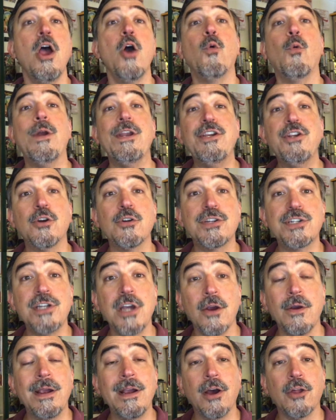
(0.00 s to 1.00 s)
when you're
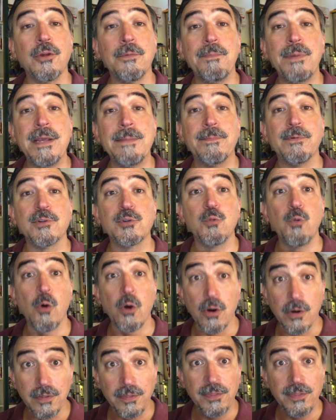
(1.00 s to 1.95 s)
sharing other people's work,